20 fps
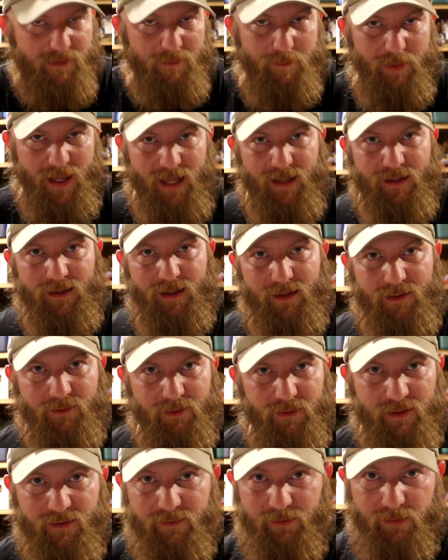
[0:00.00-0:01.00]
in the
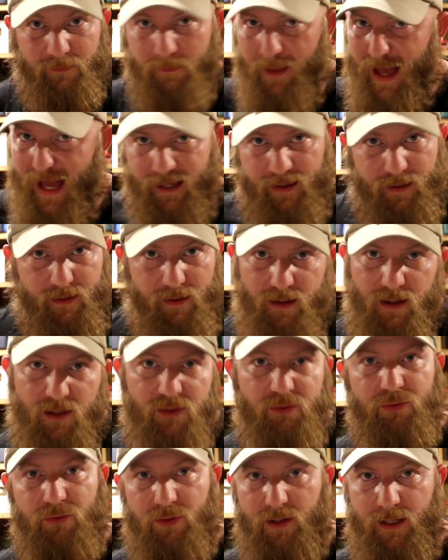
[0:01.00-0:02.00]
panhandle, this is MAGA
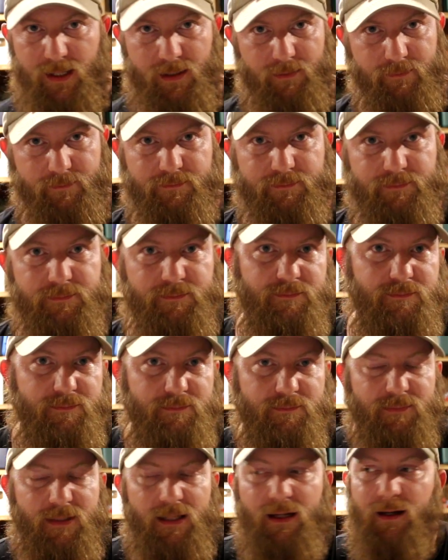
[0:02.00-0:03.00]
country.
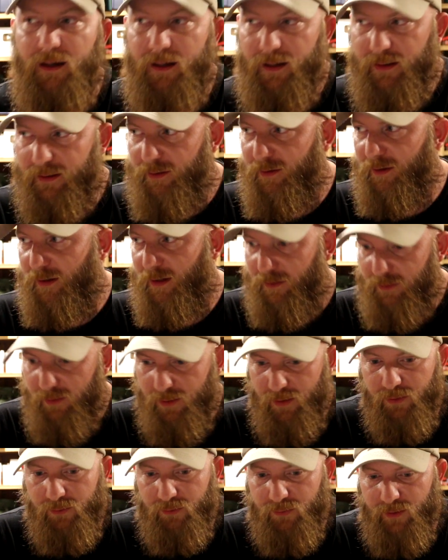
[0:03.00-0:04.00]
A year ago, you
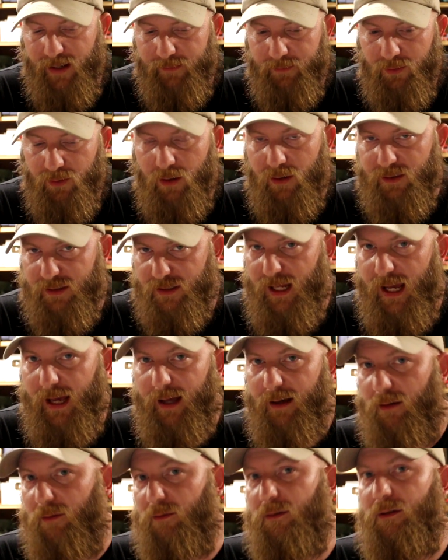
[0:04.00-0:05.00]
couldn't drive across
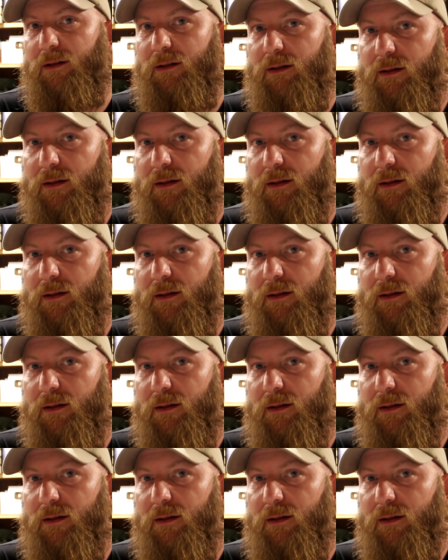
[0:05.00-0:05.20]
town